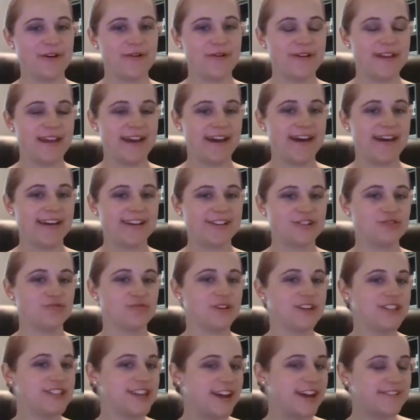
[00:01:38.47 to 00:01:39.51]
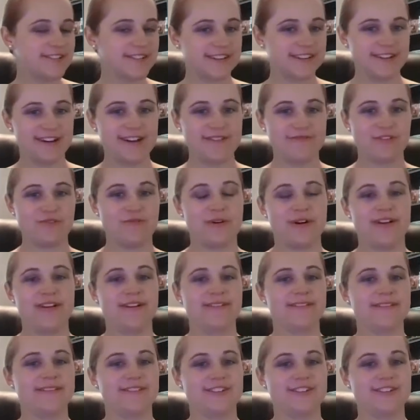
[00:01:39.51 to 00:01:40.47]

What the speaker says: oh yeah, I should reach out to everyone.